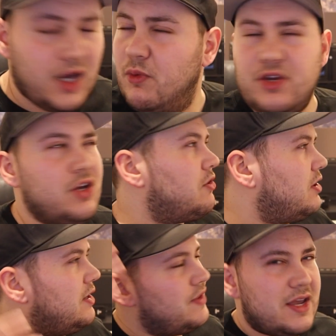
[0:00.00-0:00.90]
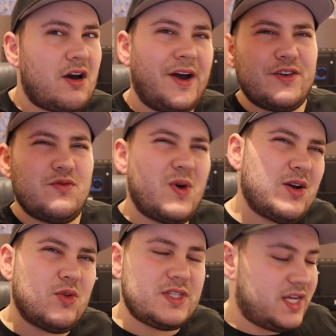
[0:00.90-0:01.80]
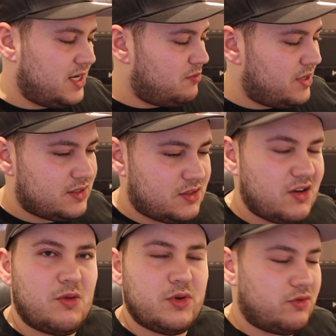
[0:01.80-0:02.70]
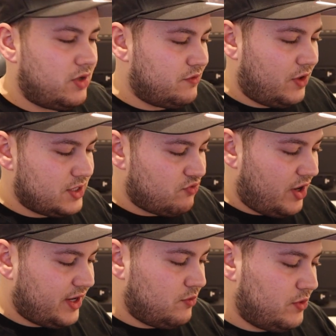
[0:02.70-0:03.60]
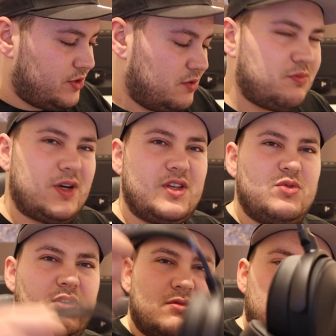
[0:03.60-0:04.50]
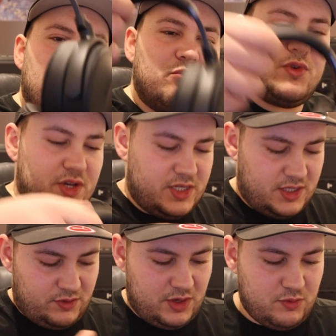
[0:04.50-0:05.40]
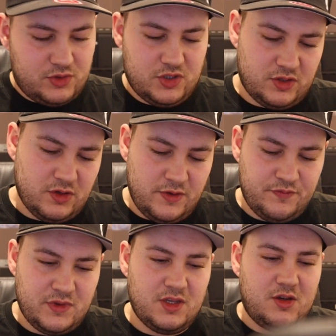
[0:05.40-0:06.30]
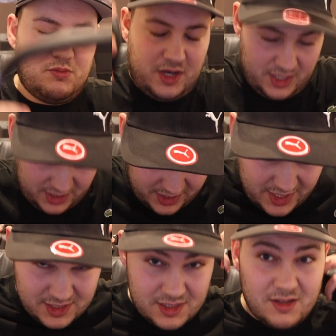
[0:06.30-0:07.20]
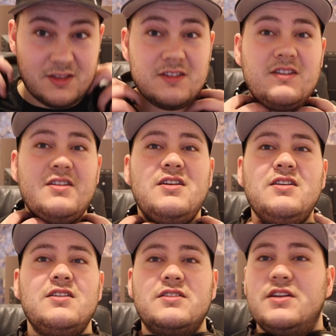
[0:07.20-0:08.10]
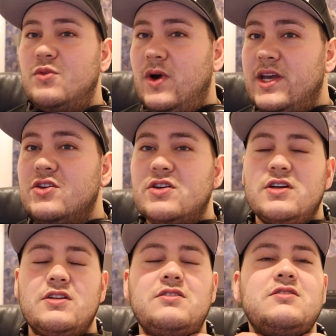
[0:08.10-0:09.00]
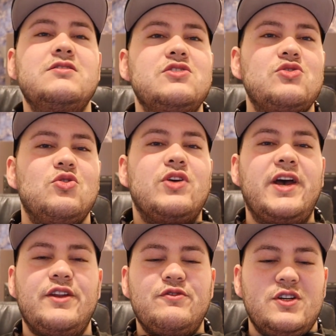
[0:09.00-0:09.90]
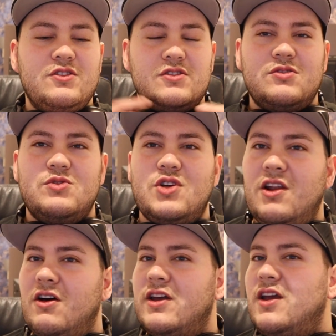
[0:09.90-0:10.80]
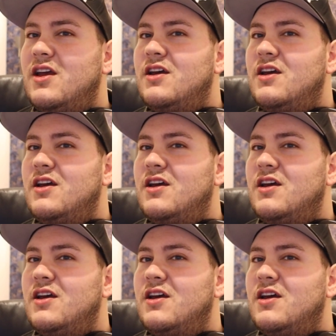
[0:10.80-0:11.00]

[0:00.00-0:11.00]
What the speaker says: When you go like that, they kind of wiggle a teeny bit, so I wouldn't advise running with them, but you wouldn't run with these anyway, would you? But here's another way you can store the headphones, which I like.